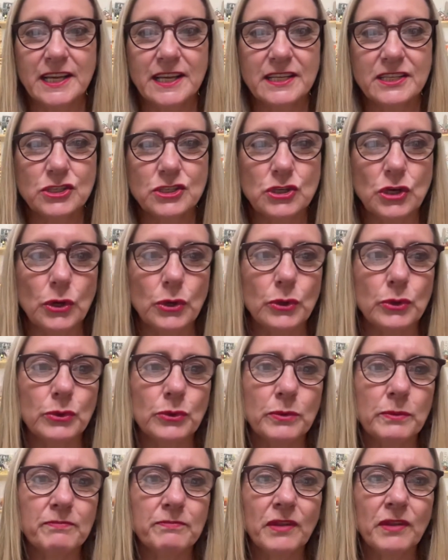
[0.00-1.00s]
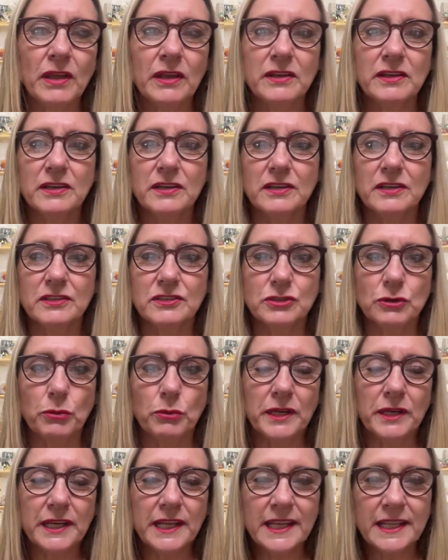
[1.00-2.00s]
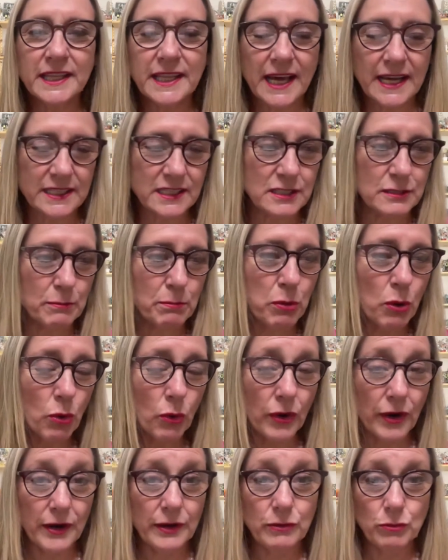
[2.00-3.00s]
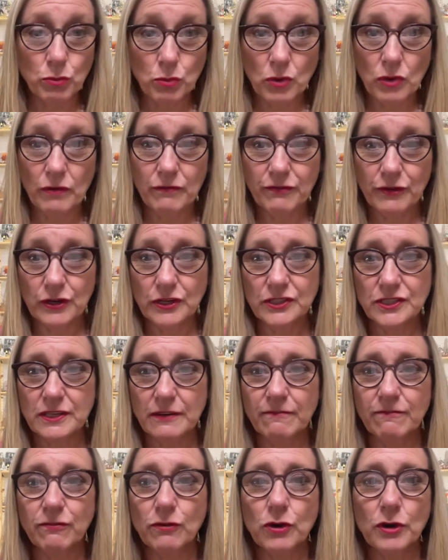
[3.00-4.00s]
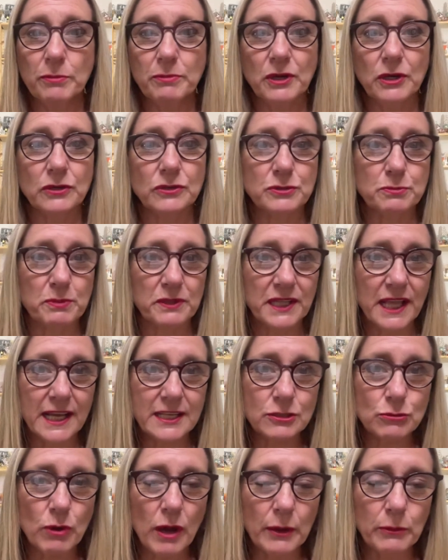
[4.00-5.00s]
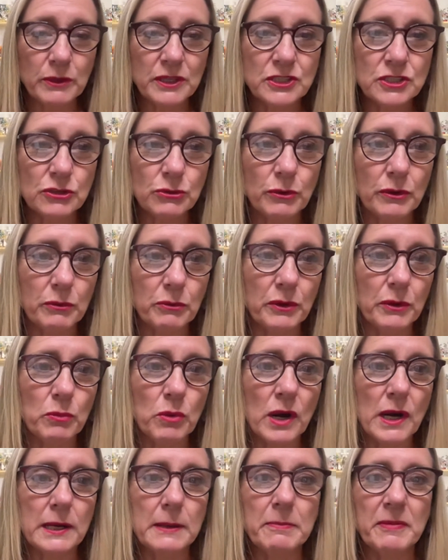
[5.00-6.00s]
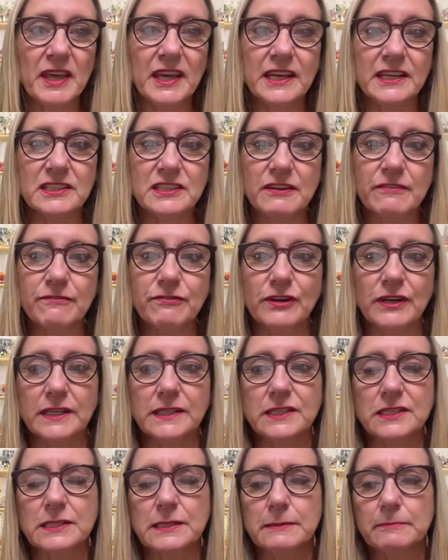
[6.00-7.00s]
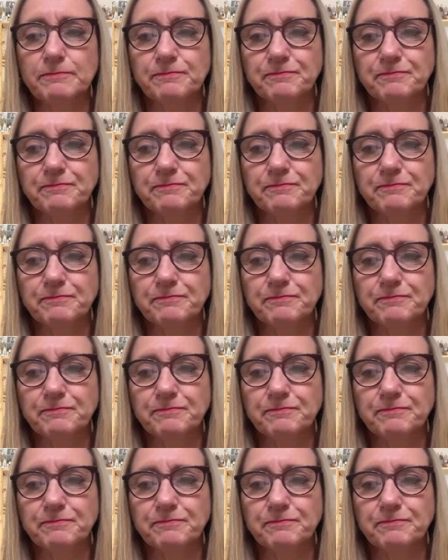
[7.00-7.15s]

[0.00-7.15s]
So we need that support first and foremost, but that's why we do it. We want to make a difference.